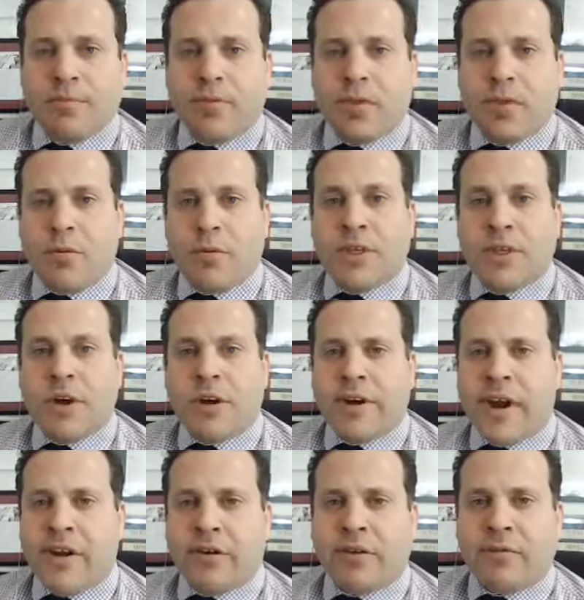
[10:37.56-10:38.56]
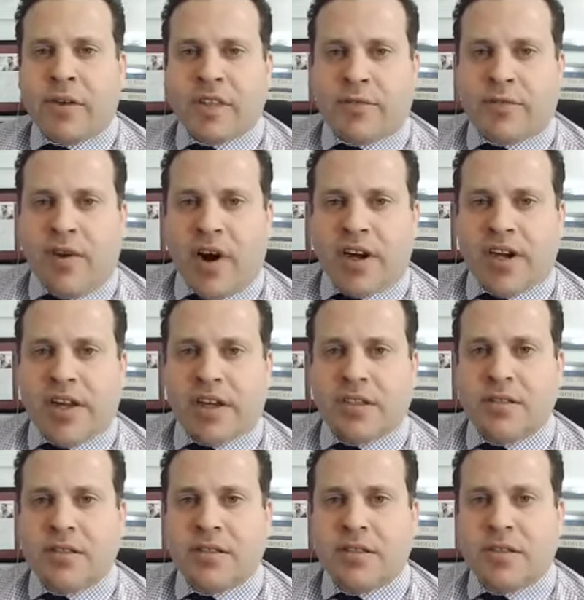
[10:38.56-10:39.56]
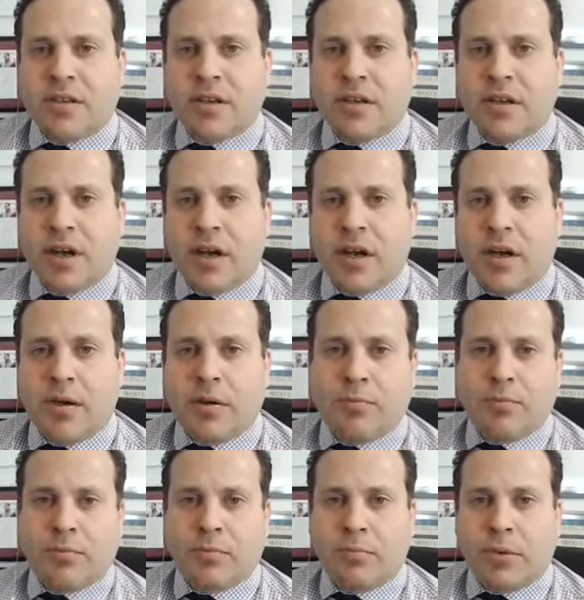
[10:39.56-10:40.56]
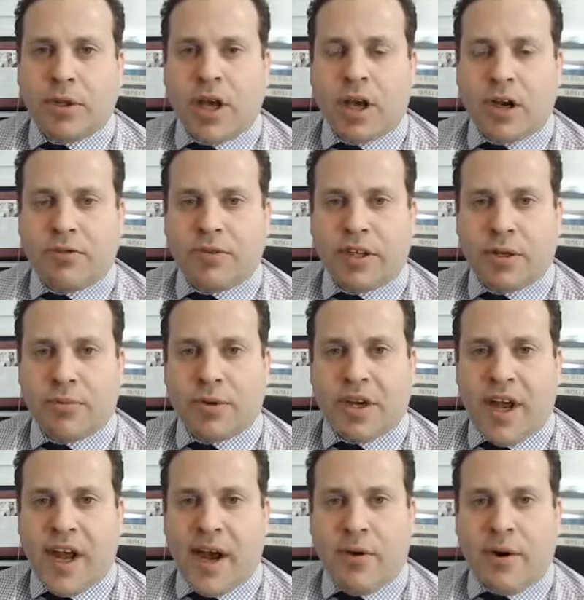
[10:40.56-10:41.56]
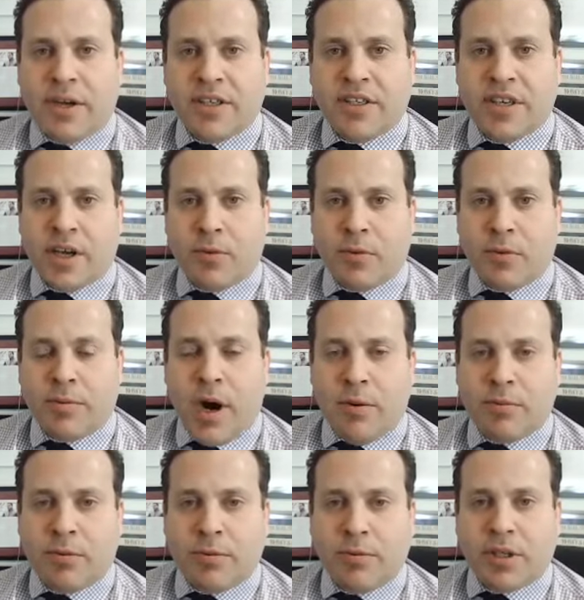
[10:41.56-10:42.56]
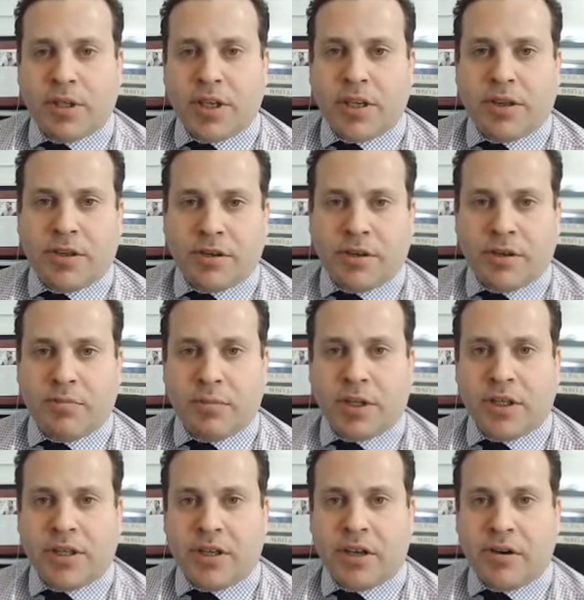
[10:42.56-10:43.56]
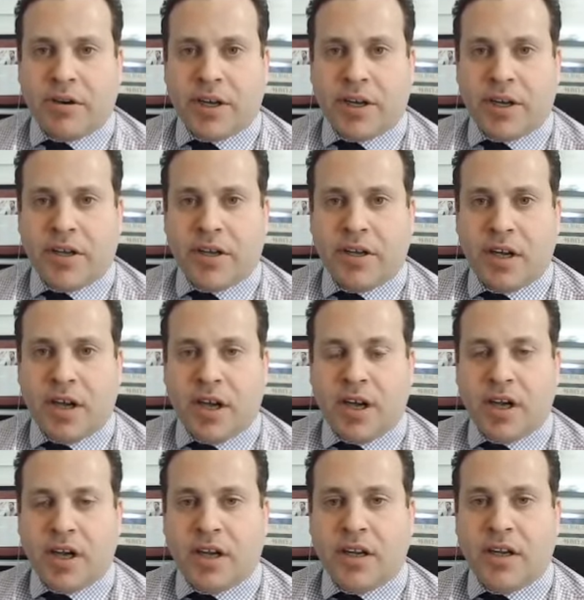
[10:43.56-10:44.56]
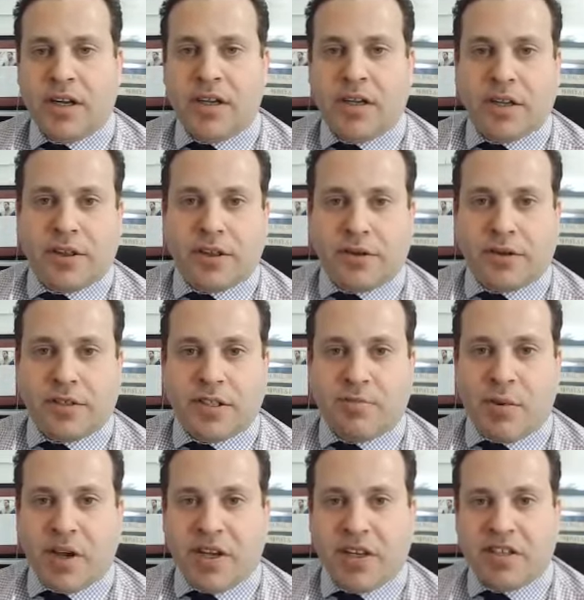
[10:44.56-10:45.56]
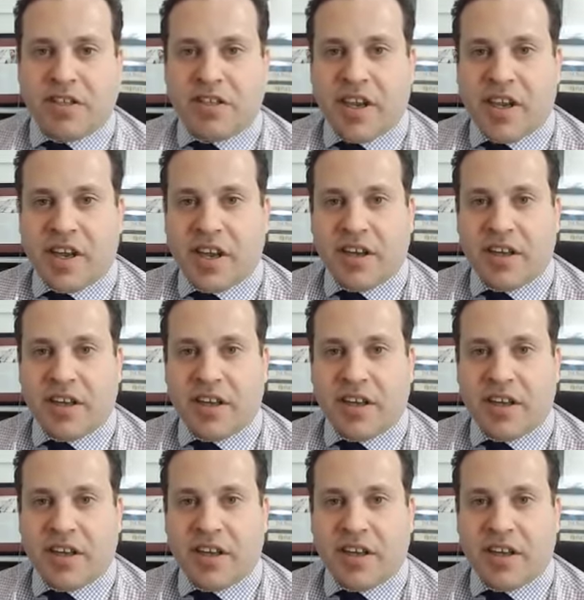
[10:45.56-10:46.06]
Now, we started out as a finance blog, really, but now I'd say we're probably a third military, third space, and